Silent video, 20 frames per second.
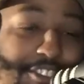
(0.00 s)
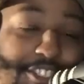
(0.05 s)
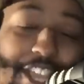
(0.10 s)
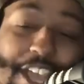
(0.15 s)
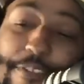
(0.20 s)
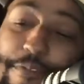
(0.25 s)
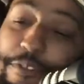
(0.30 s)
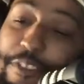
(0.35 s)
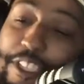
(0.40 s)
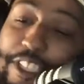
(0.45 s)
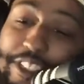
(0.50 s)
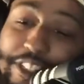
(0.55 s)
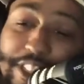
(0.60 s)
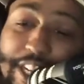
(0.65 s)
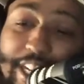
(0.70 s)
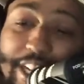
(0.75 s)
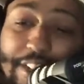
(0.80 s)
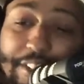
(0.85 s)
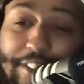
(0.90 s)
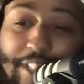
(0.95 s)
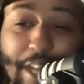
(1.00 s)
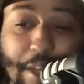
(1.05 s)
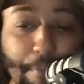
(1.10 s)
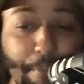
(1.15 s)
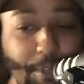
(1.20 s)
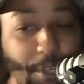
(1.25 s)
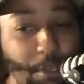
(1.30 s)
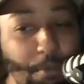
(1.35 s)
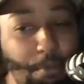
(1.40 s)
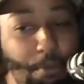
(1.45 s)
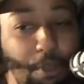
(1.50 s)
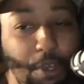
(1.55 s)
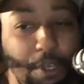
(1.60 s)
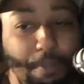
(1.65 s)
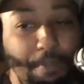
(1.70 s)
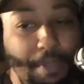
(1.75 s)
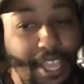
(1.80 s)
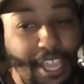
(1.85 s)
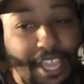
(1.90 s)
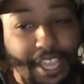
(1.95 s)
Definitely check out that
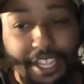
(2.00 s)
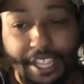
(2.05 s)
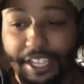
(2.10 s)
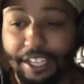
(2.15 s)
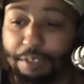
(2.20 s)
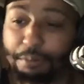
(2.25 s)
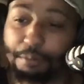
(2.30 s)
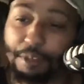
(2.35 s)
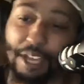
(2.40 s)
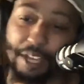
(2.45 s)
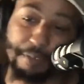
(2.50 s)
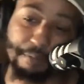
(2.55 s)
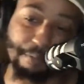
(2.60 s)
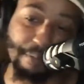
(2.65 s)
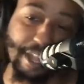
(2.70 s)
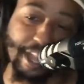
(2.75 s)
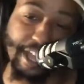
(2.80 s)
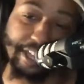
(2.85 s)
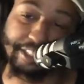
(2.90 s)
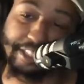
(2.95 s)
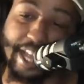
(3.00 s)
billboard, man. Hit them up, man.